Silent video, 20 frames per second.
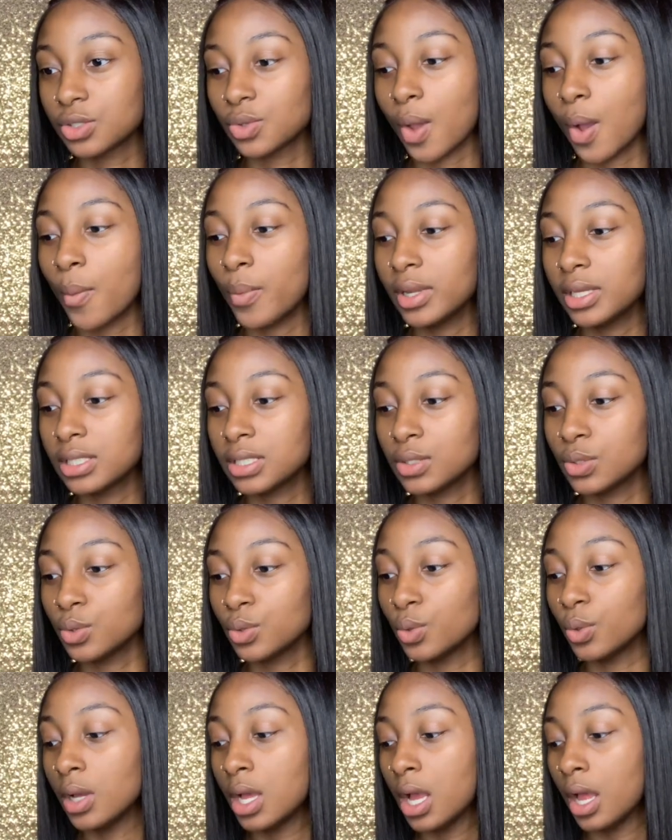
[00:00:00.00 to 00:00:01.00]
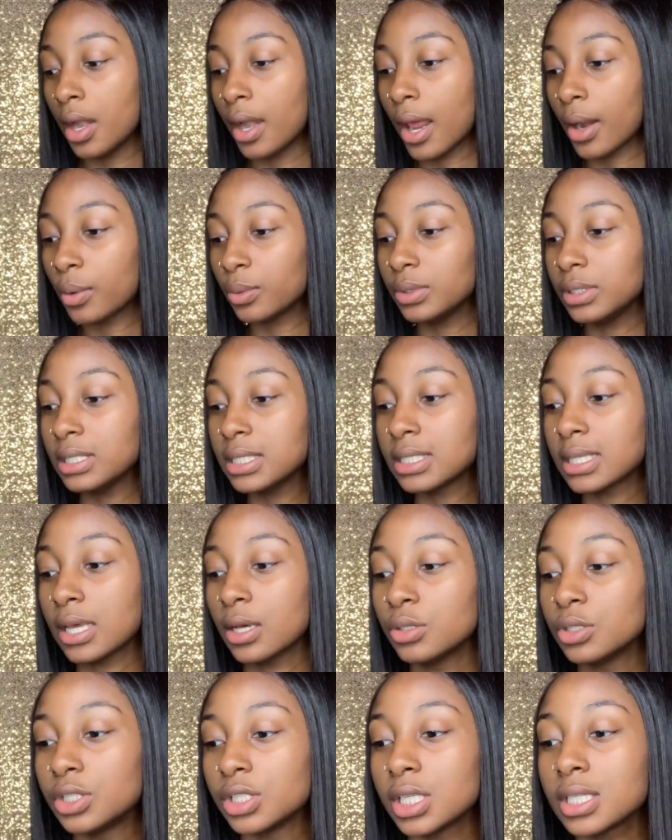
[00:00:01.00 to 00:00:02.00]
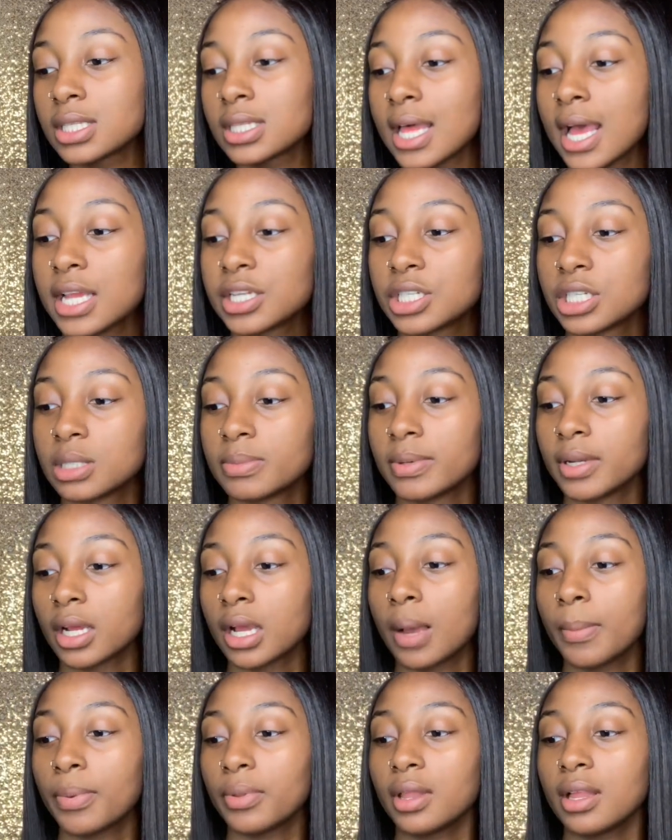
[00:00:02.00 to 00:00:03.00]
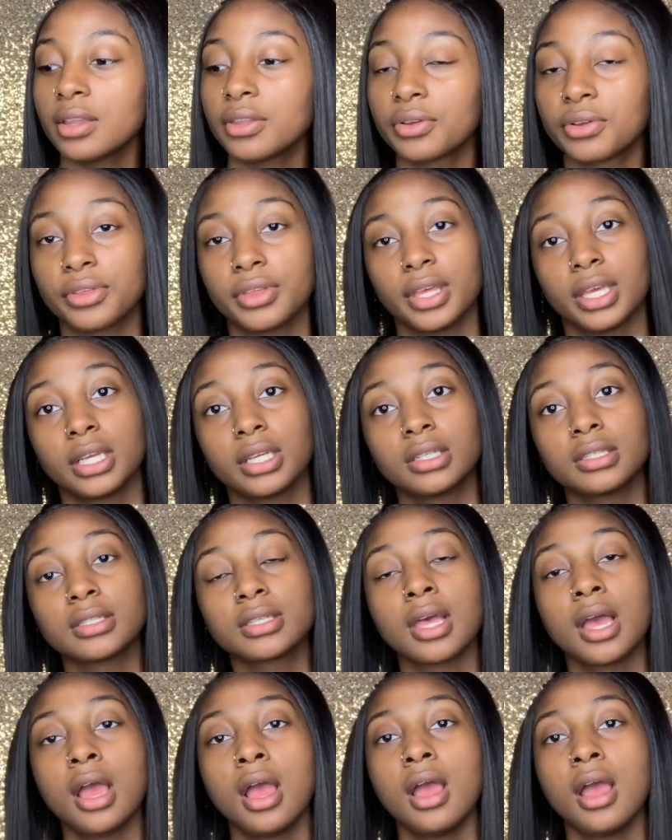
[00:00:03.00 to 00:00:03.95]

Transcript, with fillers: So I wanted to not only sell just lashes, but a couple other things